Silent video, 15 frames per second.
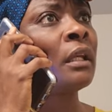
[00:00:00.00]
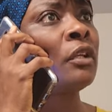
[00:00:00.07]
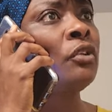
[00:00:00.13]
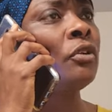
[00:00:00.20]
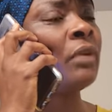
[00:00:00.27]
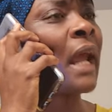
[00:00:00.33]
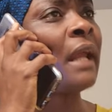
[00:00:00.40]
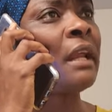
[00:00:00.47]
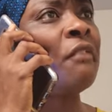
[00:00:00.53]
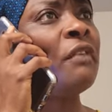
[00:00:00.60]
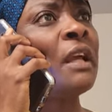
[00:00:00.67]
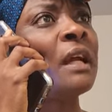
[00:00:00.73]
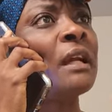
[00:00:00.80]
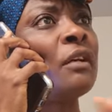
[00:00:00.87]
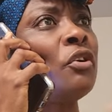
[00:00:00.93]
You didn't
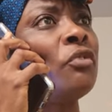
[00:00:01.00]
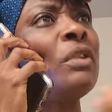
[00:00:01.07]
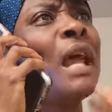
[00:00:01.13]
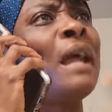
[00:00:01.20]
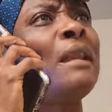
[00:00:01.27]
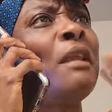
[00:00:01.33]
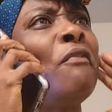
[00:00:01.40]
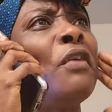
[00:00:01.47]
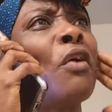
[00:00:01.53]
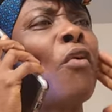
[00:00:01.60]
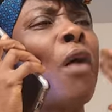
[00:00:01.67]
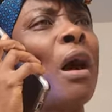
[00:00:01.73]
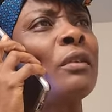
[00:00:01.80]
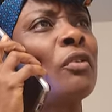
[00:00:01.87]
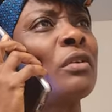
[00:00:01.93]
even you didn't even
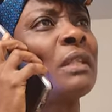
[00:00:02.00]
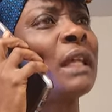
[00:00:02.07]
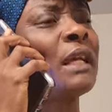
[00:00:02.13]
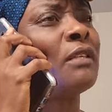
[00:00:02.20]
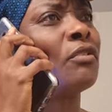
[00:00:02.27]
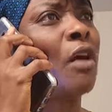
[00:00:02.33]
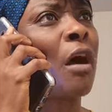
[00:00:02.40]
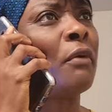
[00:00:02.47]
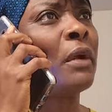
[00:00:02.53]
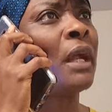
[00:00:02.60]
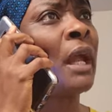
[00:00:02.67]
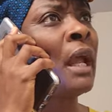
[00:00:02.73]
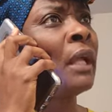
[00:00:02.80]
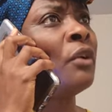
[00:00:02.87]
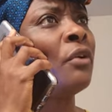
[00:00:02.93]
call to say
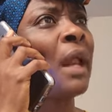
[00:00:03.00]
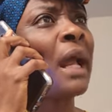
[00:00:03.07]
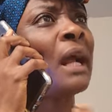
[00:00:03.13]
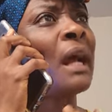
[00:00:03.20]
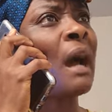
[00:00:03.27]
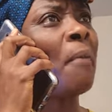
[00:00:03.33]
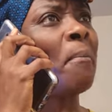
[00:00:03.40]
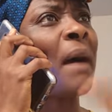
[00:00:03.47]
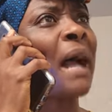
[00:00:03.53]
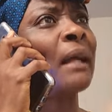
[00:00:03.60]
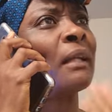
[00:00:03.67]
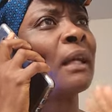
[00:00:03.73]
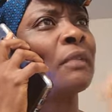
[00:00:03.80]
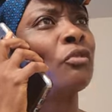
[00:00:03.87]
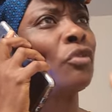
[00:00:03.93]
sorry. You didn't come
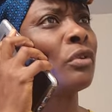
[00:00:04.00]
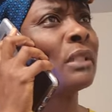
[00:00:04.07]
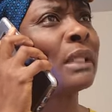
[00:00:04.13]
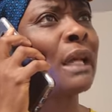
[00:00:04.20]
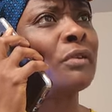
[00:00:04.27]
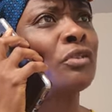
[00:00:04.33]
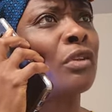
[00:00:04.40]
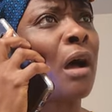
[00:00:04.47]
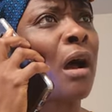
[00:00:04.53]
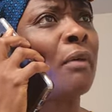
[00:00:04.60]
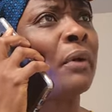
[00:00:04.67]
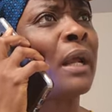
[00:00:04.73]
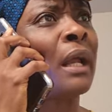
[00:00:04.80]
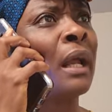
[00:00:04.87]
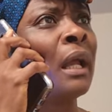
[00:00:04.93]
back to say
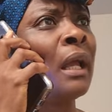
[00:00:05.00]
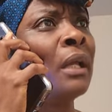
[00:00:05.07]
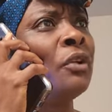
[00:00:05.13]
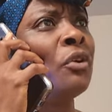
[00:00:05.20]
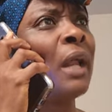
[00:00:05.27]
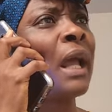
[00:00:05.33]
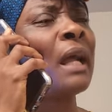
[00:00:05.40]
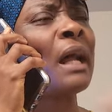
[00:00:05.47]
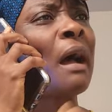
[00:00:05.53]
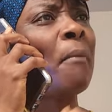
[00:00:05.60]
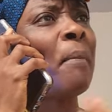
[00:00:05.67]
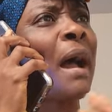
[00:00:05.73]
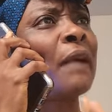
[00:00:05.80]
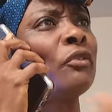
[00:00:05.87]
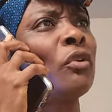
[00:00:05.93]
sorry. You didn't
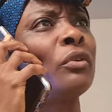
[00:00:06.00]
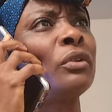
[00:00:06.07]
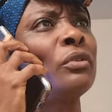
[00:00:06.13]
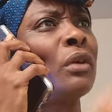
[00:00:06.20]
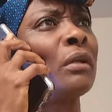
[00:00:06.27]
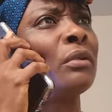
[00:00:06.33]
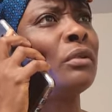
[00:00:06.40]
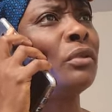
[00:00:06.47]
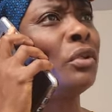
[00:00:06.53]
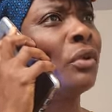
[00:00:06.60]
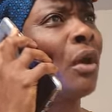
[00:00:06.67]
come back to, to, you